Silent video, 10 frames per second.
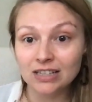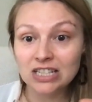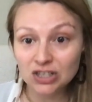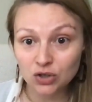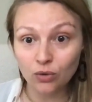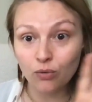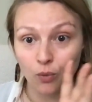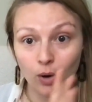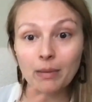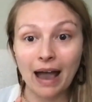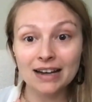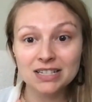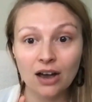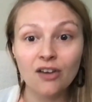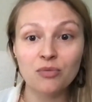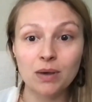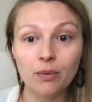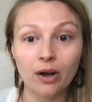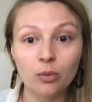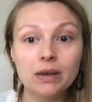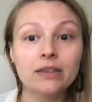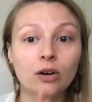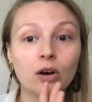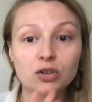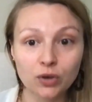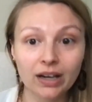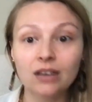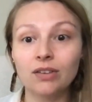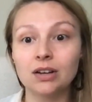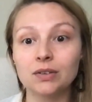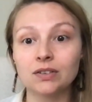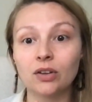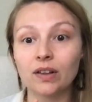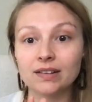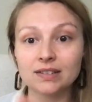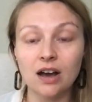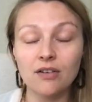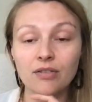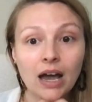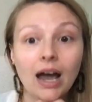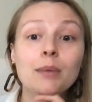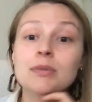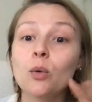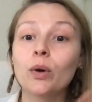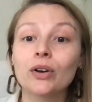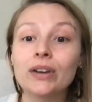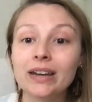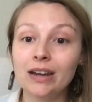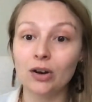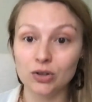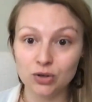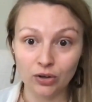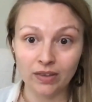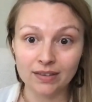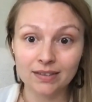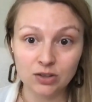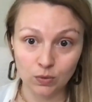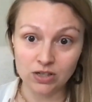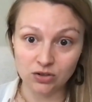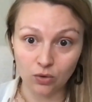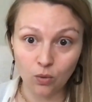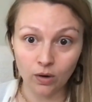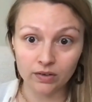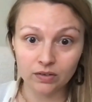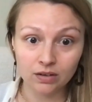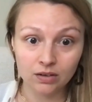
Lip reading: digital format of BYOB, there are training videos and all that stuff, I'm nowhere near turning this into a digital course.